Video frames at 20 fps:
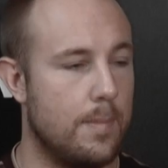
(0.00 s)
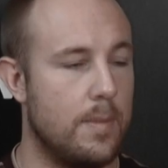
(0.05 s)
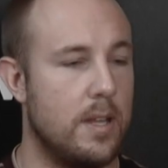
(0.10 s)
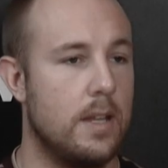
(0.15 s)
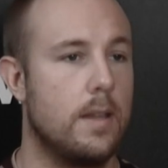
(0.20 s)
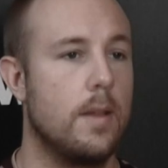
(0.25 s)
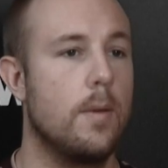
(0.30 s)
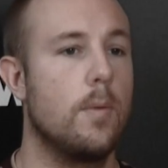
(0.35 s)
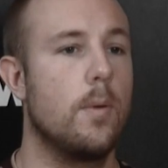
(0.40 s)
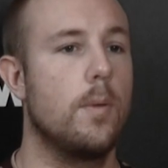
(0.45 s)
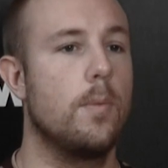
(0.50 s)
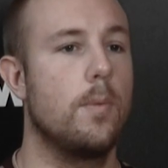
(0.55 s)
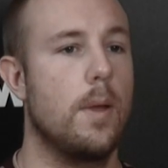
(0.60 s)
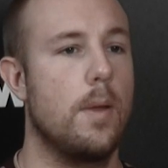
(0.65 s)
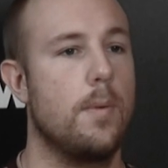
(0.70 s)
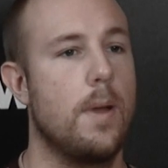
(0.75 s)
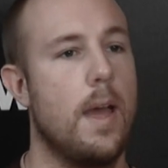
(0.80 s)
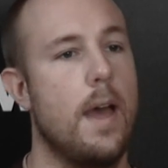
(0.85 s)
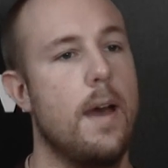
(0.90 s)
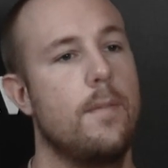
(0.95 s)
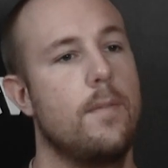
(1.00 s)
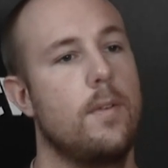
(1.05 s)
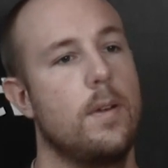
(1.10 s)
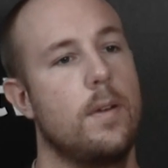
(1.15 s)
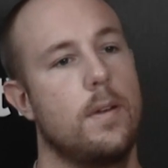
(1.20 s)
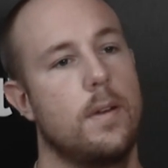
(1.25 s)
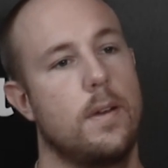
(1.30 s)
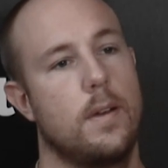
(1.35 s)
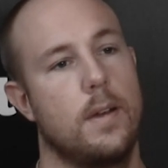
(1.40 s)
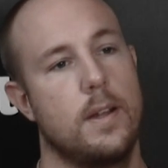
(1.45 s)
we have
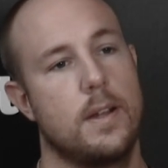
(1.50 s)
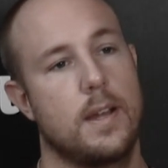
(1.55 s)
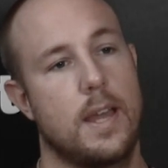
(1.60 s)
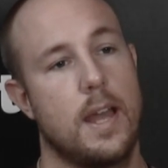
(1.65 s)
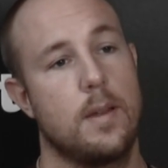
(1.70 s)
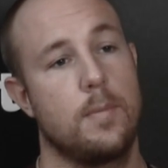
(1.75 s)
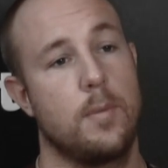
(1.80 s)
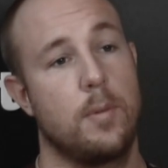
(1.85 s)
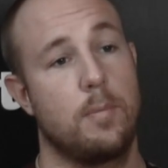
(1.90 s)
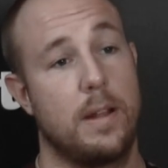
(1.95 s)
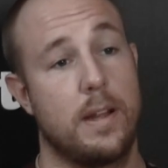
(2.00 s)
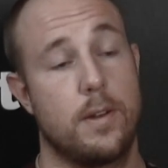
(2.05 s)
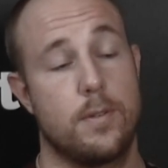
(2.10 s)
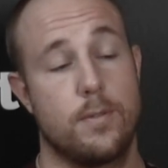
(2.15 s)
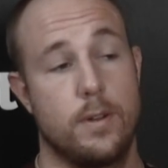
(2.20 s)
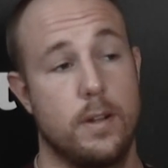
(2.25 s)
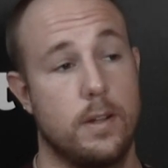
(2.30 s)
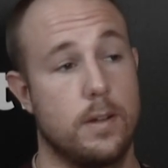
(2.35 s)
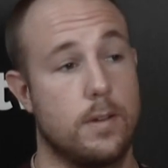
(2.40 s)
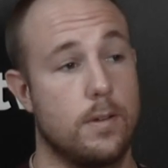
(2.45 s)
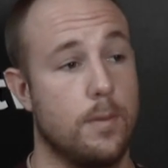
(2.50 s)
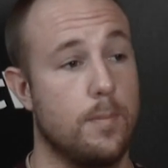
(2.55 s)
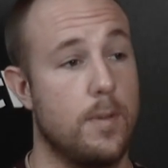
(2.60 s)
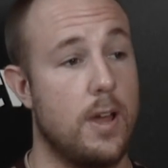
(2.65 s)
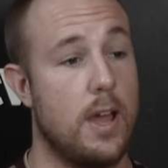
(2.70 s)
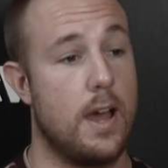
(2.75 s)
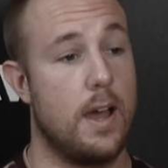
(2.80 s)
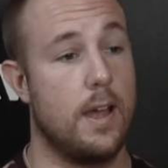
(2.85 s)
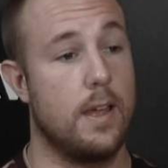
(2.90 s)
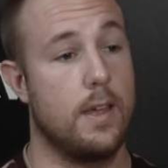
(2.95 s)
an academy player who really caught my
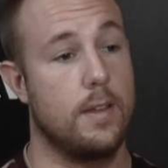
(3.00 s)
eye.